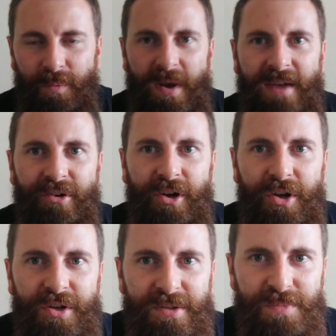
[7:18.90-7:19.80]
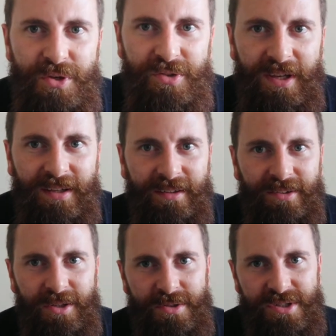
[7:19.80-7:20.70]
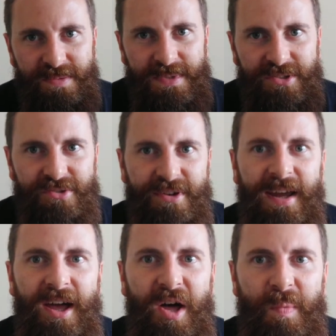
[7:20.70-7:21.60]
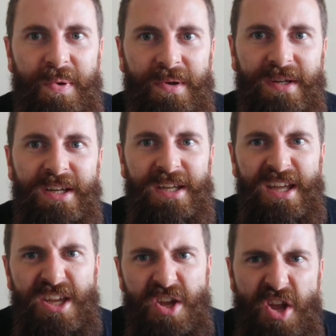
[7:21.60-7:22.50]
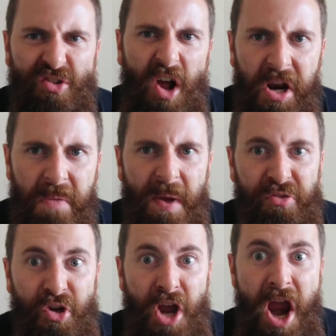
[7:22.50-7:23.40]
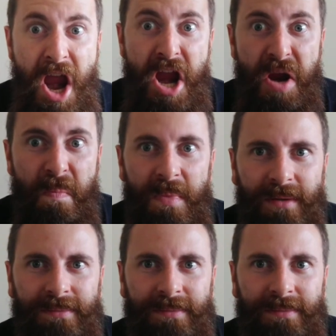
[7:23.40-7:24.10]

Whenever I heard his music, he would just be straight up, it's all about the game.